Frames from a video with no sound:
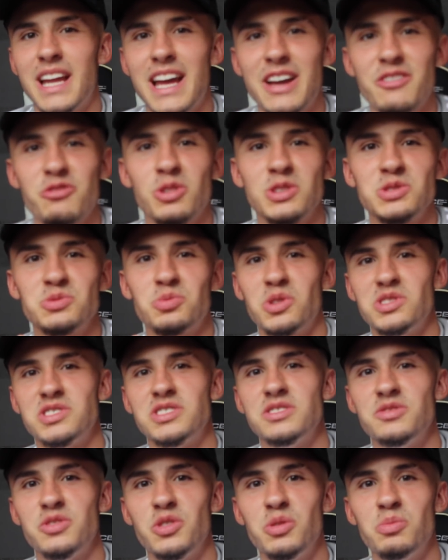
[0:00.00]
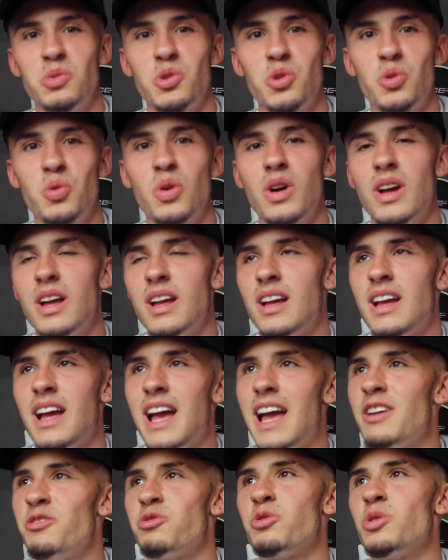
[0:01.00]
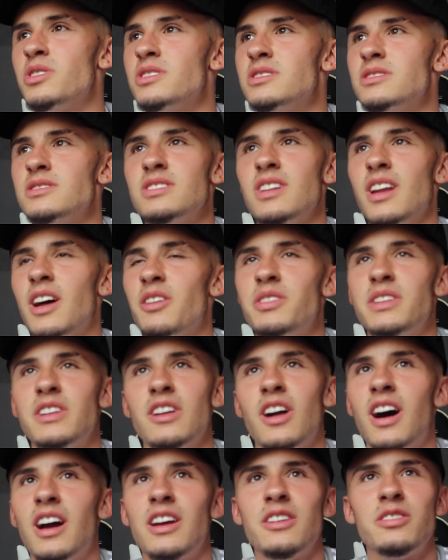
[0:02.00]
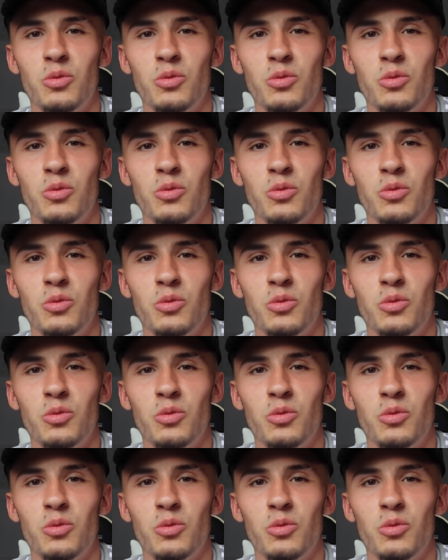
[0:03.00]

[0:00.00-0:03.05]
Everyone's watching football, everyone's loving life.